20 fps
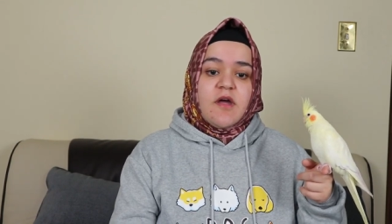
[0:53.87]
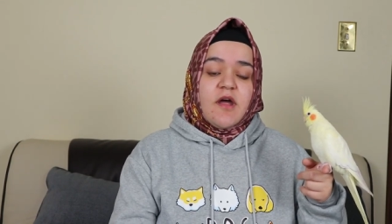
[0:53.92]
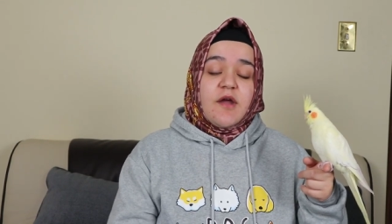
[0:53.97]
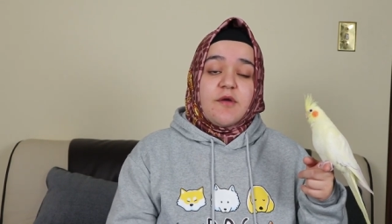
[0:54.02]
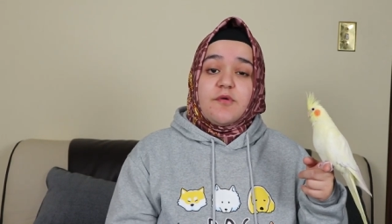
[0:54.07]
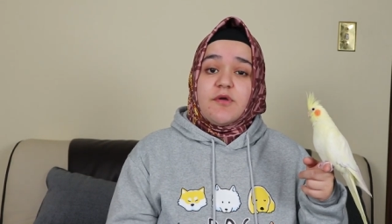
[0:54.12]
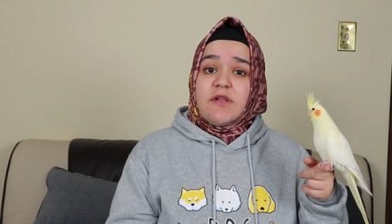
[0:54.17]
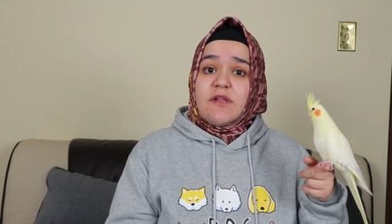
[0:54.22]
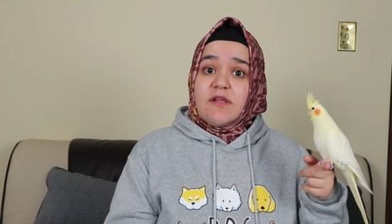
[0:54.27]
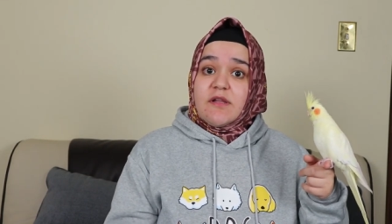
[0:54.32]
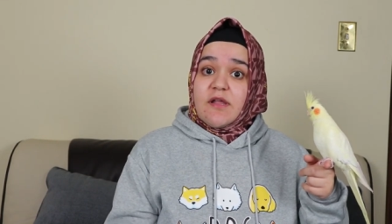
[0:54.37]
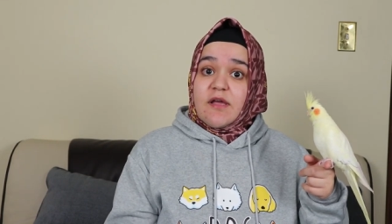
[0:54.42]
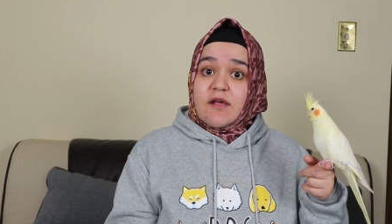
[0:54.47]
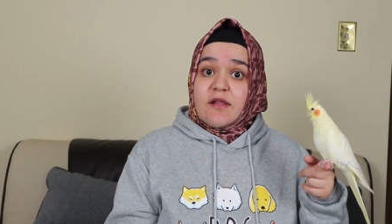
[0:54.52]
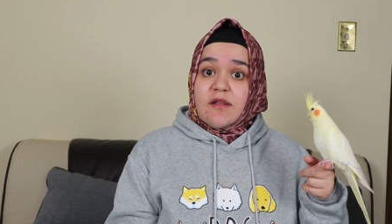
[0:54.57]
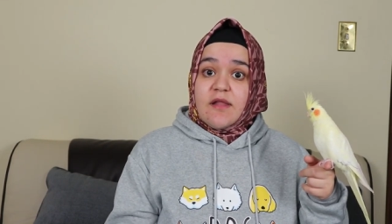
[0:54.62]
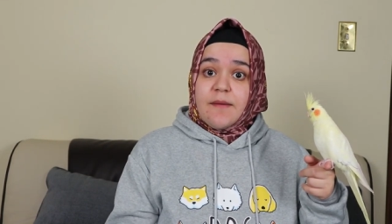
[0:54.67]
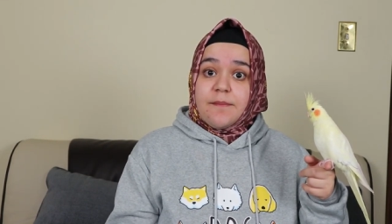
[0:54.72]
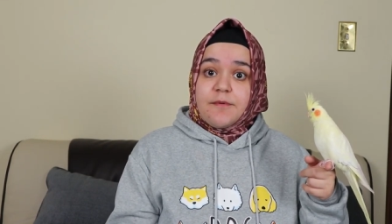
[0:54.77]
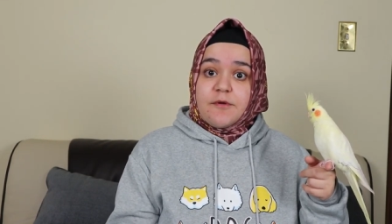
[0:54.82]
I really like
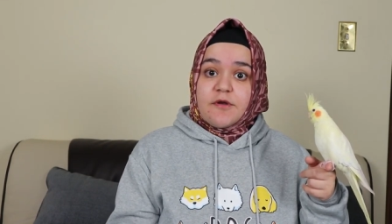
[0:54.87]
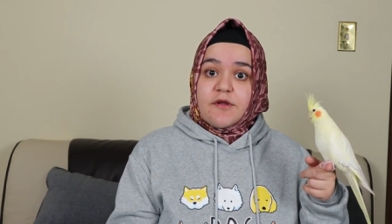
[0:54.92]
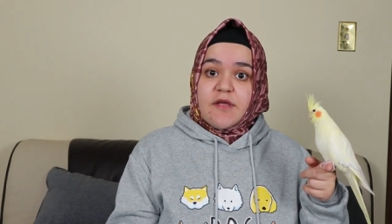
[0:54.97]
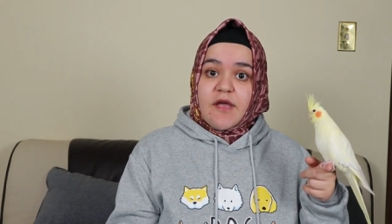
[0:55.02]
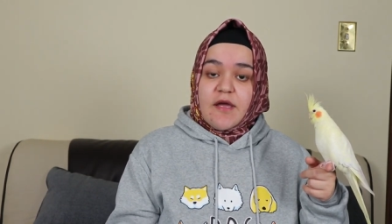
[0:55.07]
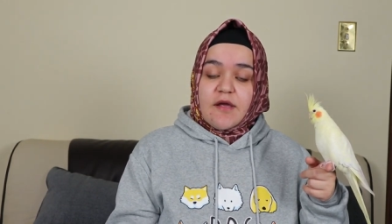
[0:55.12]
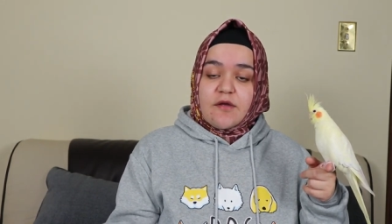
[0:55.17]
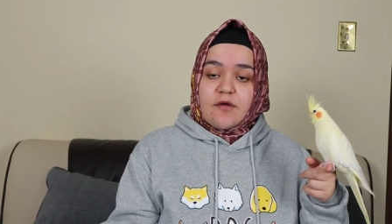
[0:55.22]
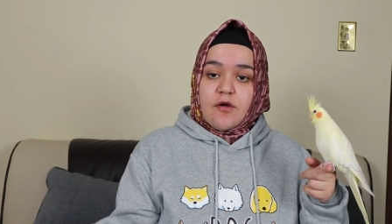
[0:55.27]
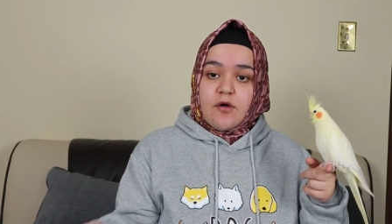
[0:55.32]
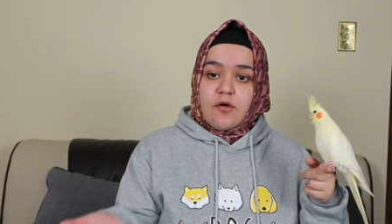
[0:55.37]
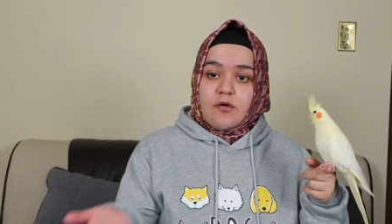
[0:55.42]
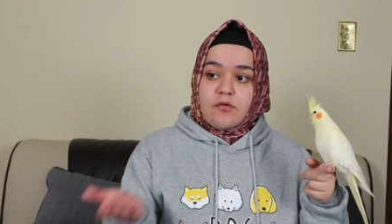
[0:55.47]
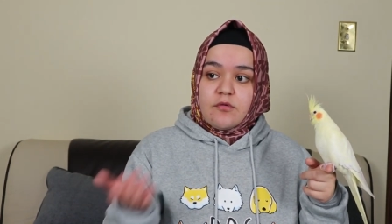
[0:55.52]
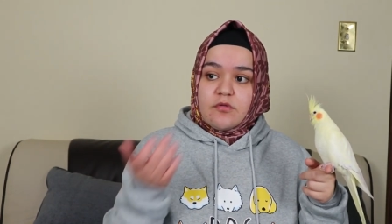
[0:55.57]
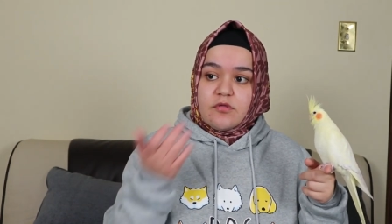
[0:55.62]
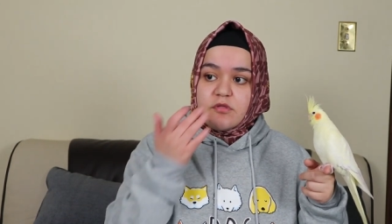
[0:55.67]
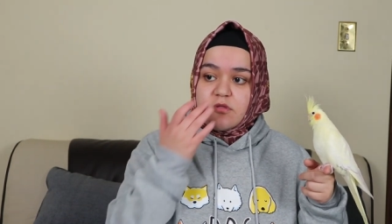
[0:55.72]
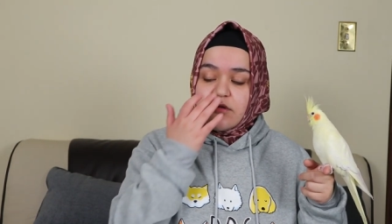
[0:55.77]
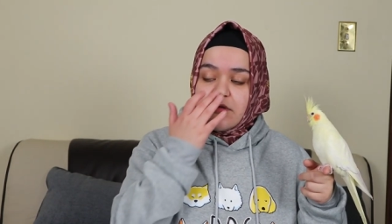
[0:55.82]
leopard
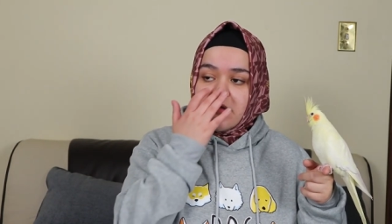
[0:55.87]
geckos.